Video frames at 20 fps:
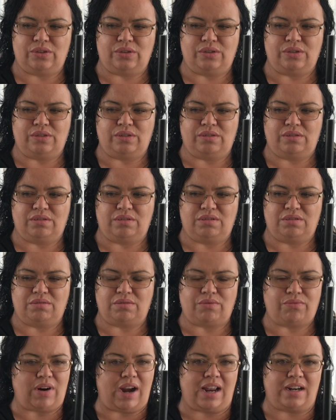
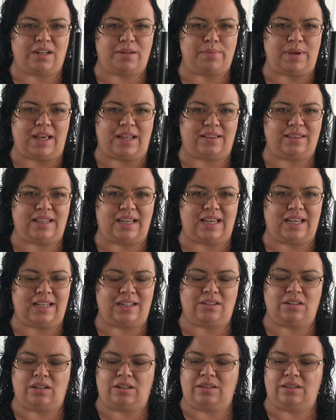or around about there.